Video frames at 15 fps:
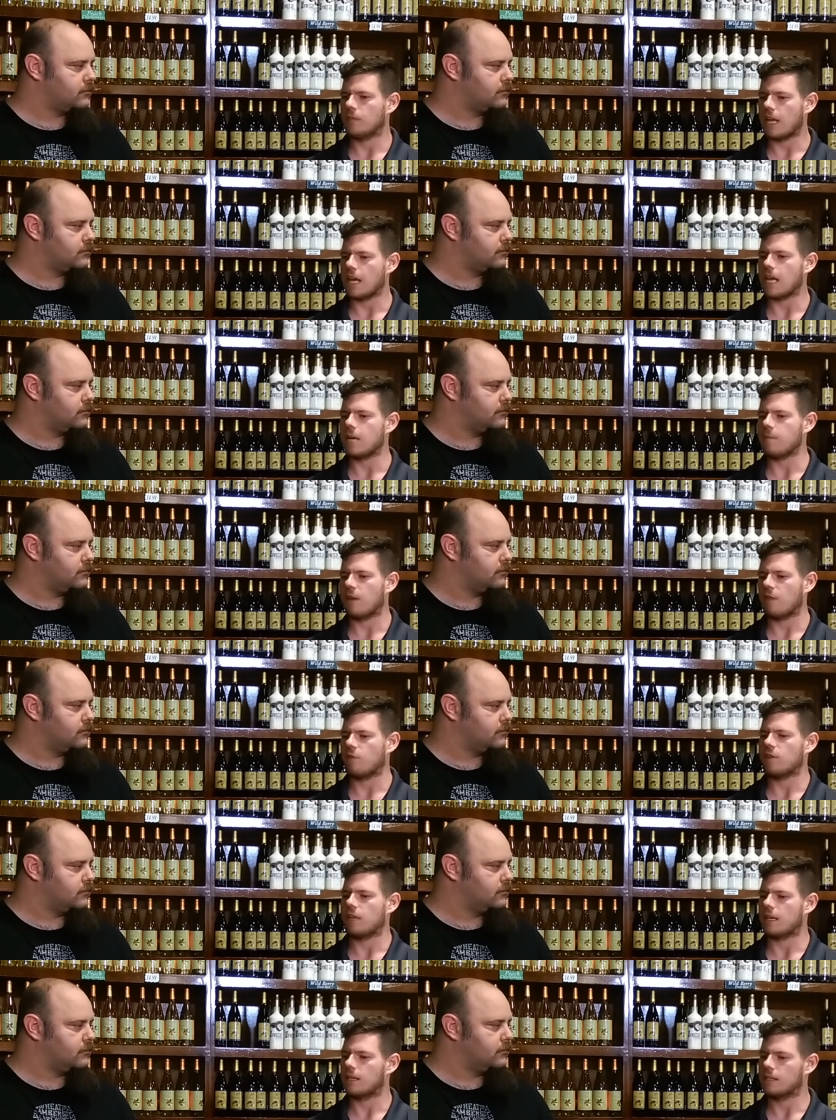Speaker 1: name and
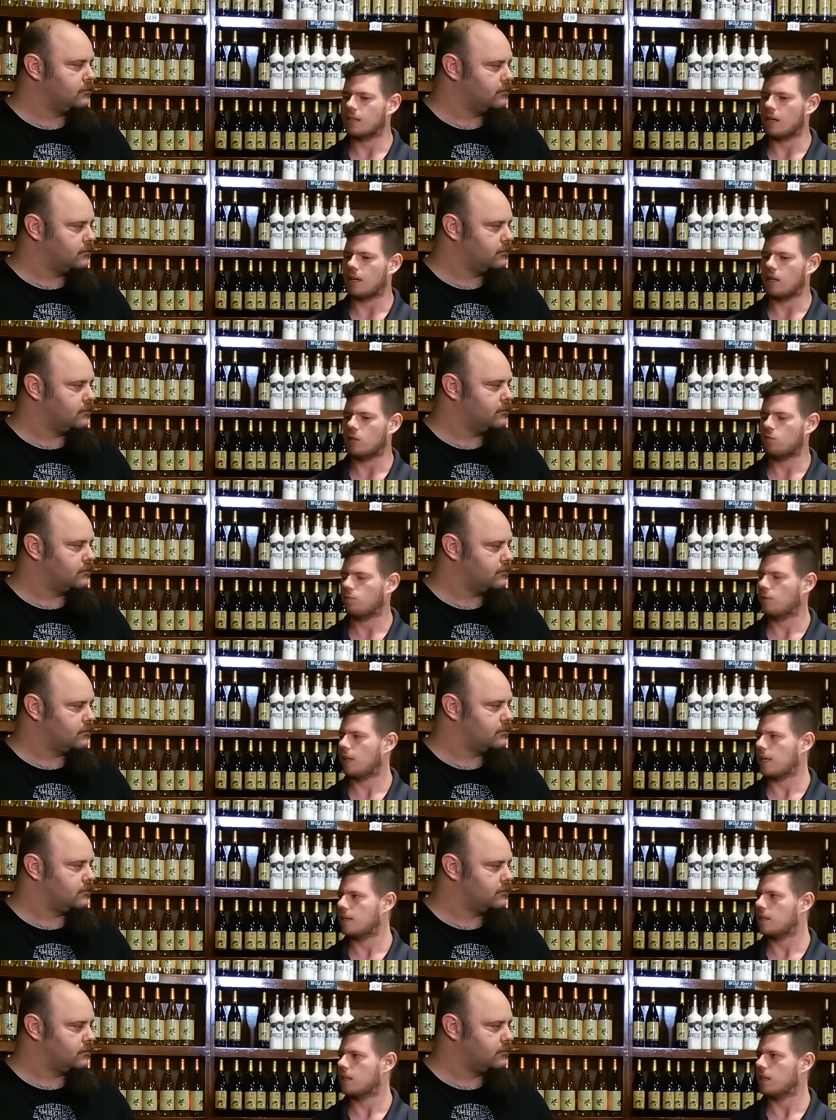everything is, uh, is
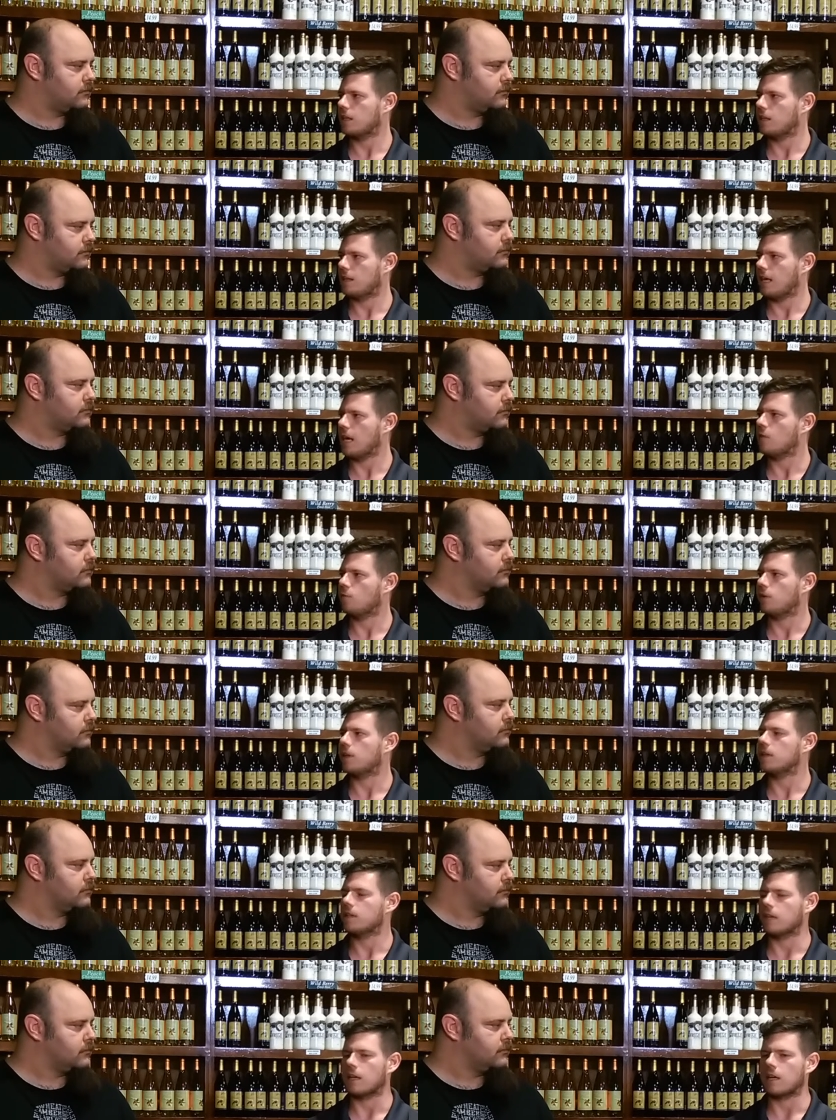related to the, the
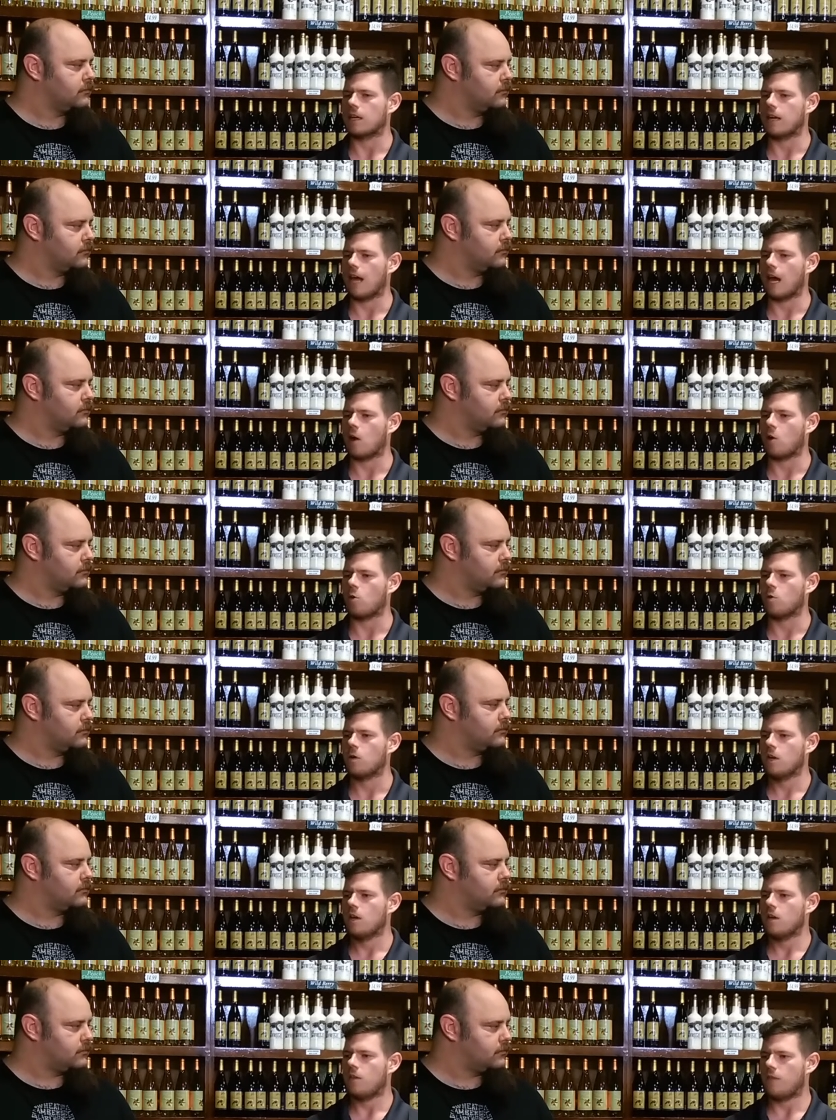Henrys and how
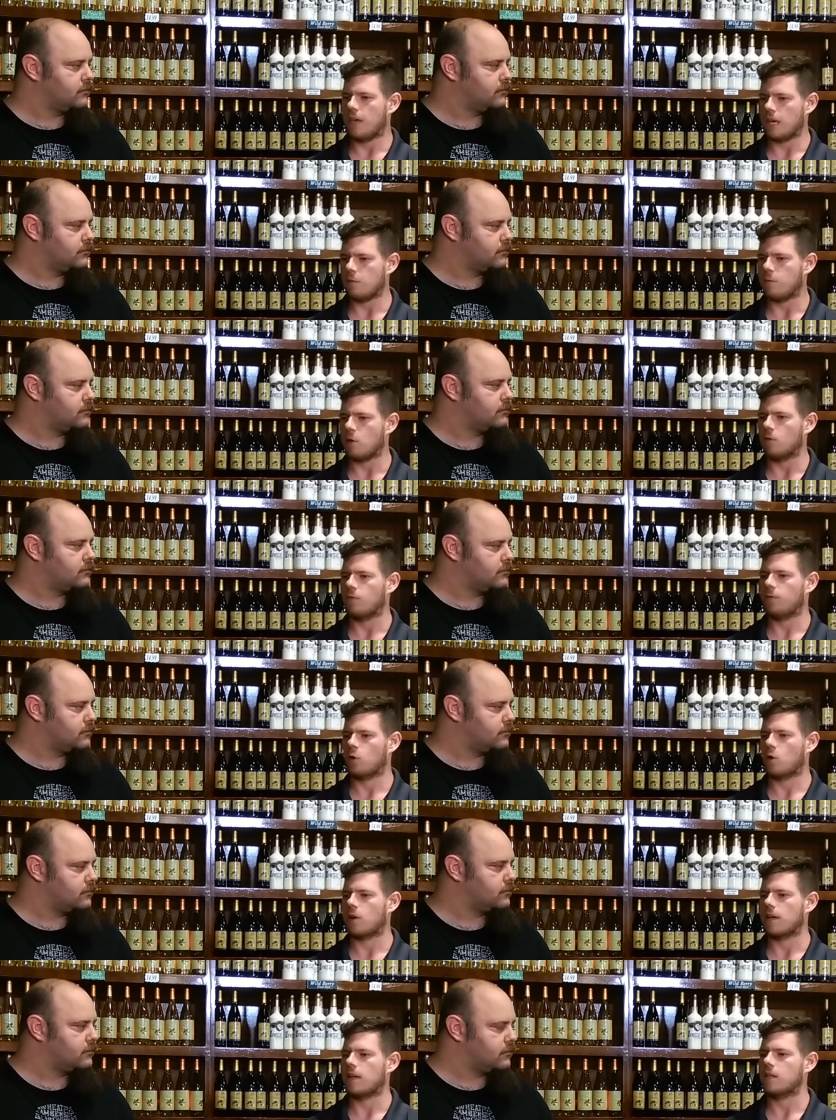they built
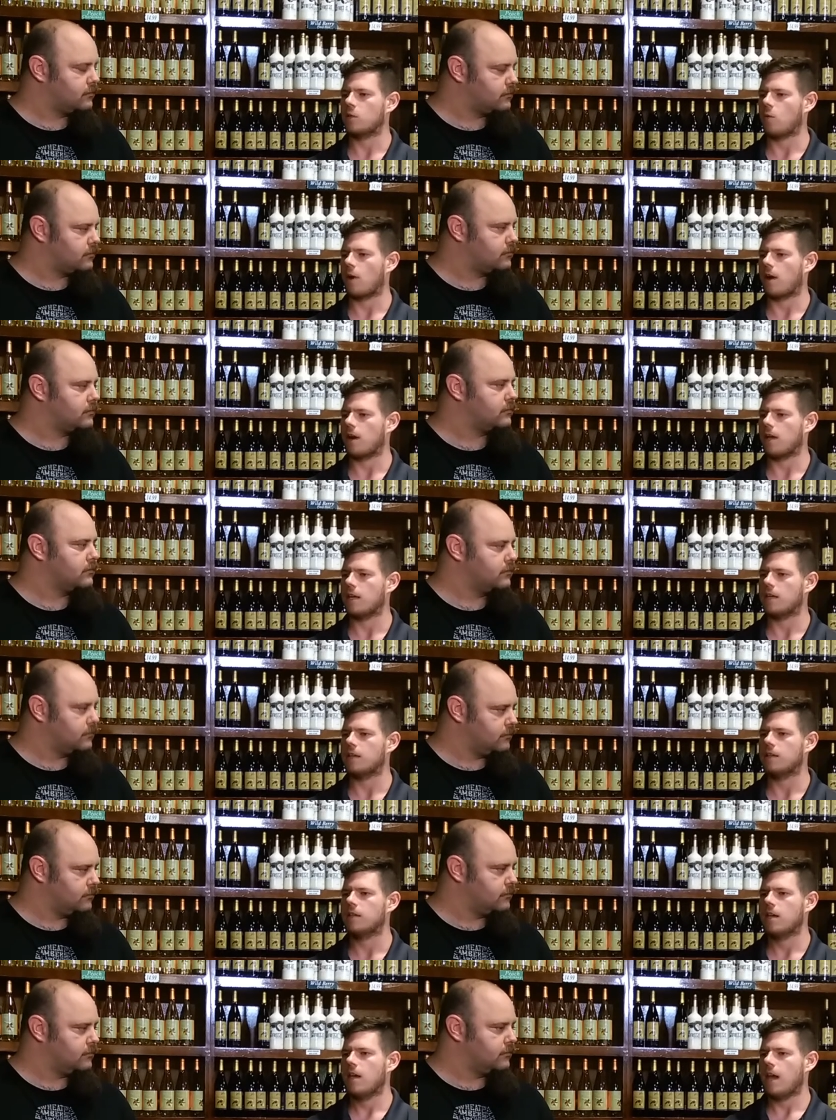Florida into what it
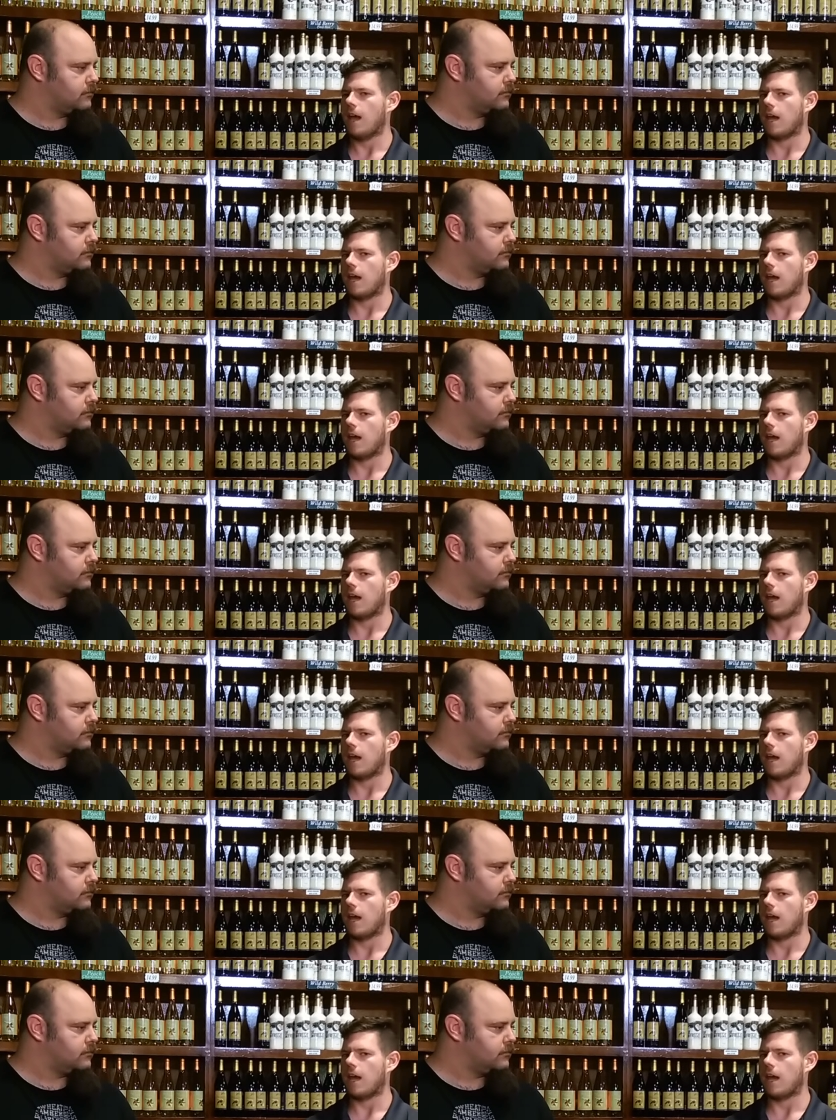is.